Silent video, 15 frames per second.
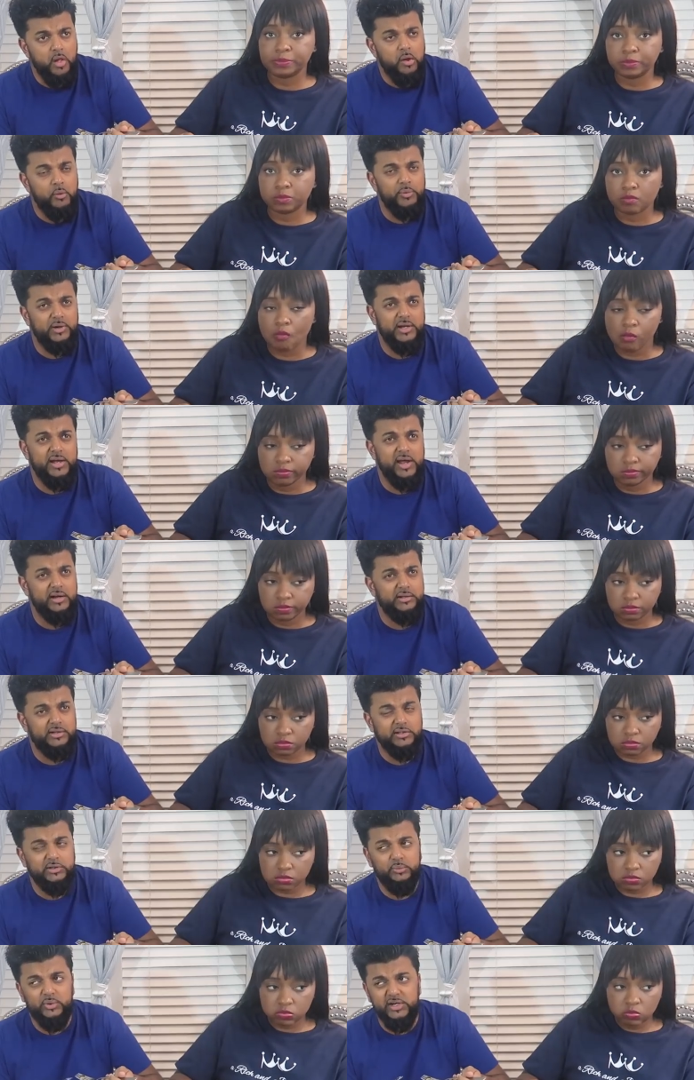Speaker 1: When I got
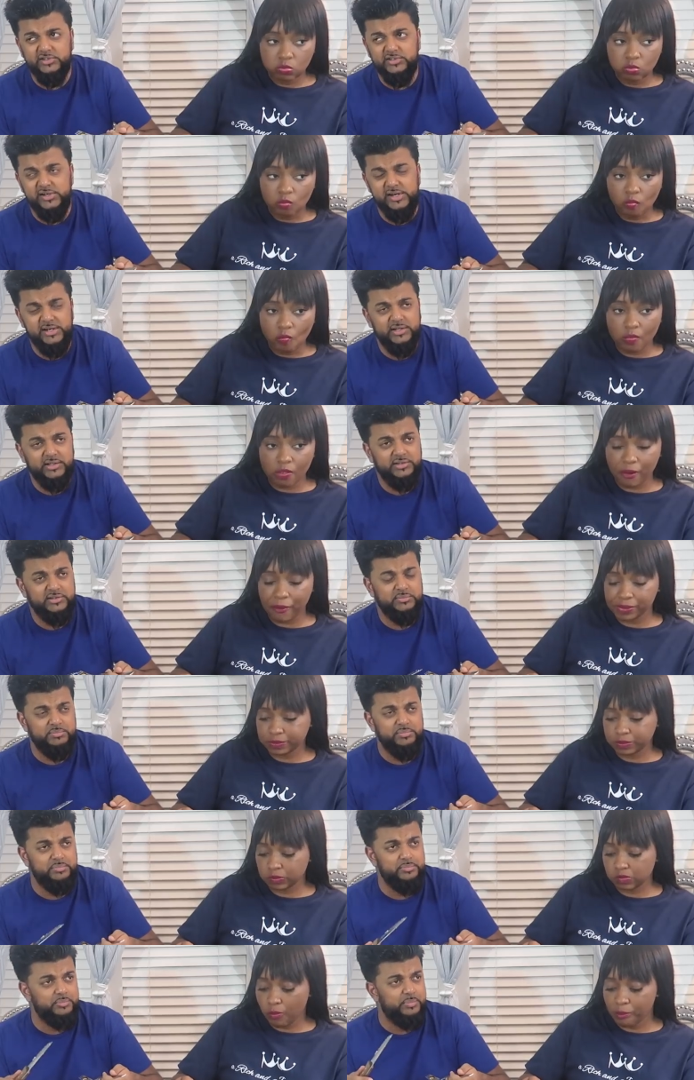there, wash hands.
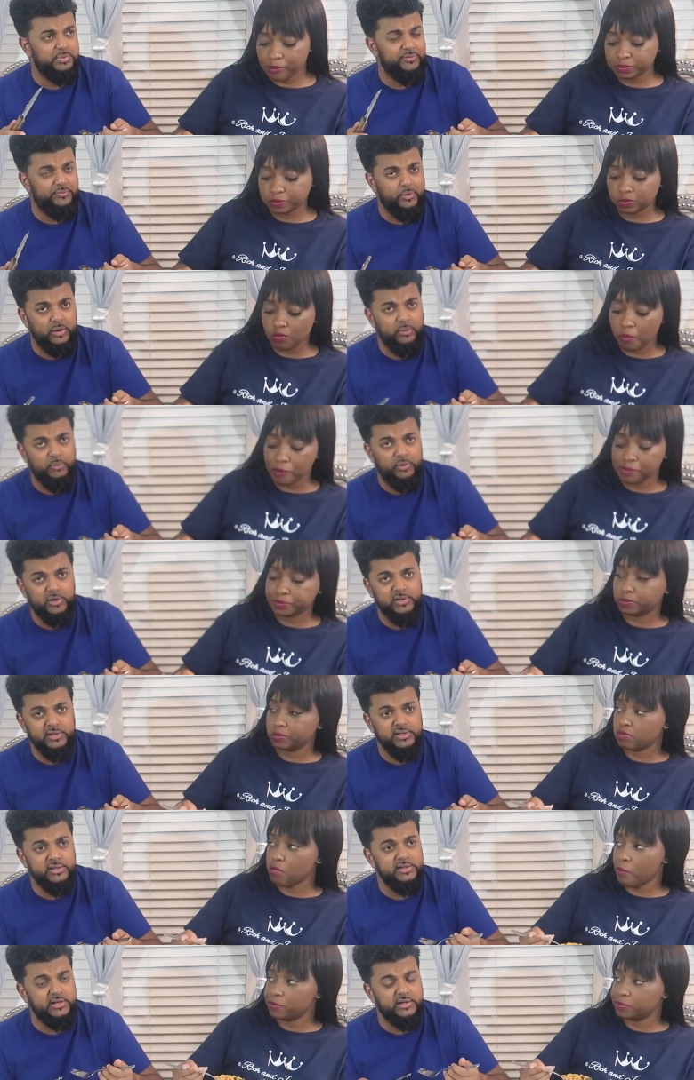Before I walked
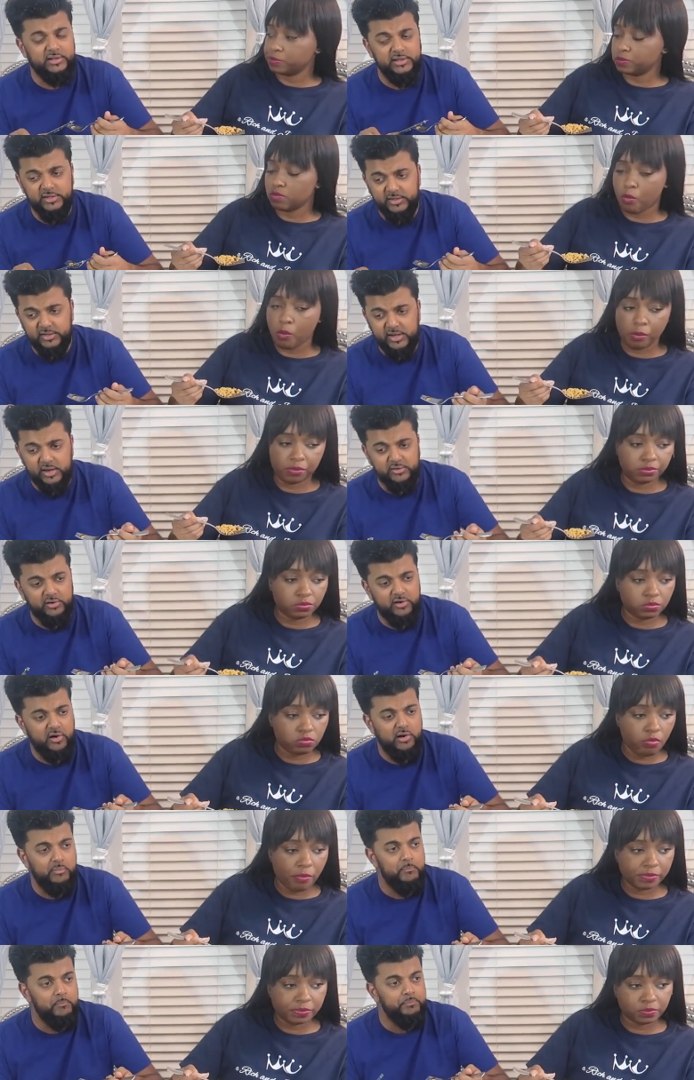in, they're cleaning down the
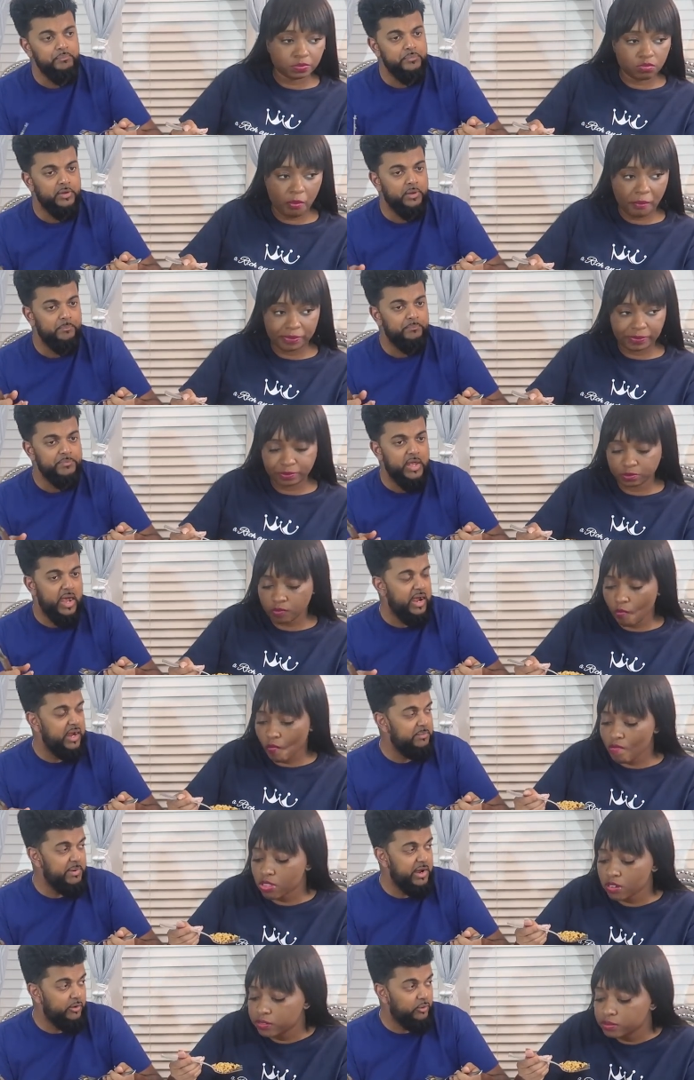car. I had
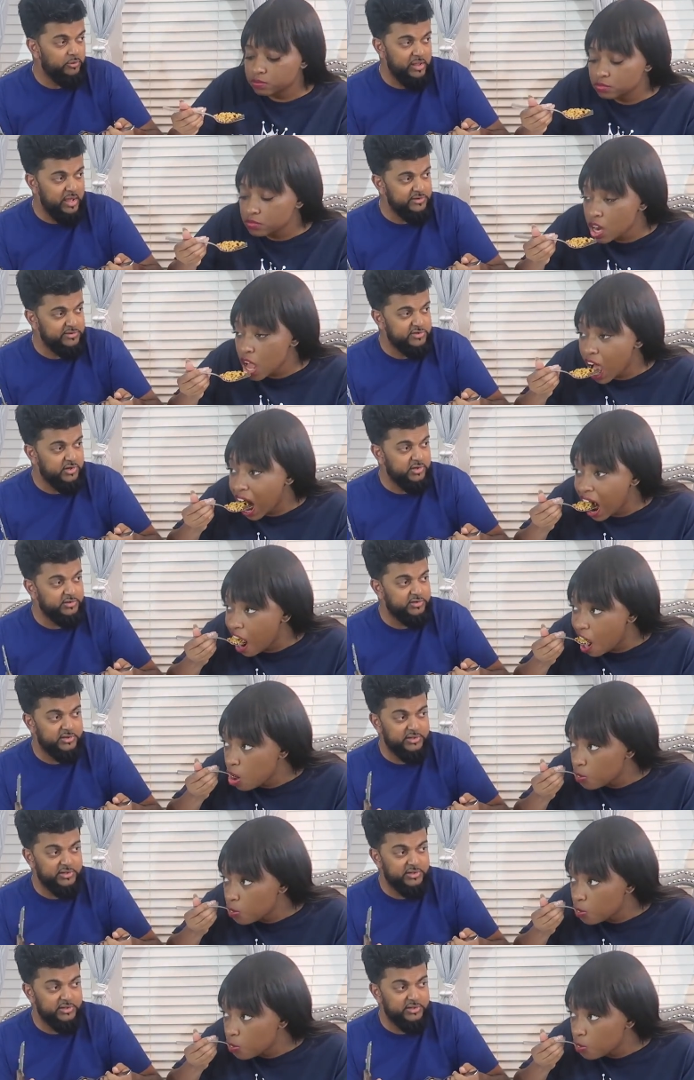my own Lysol to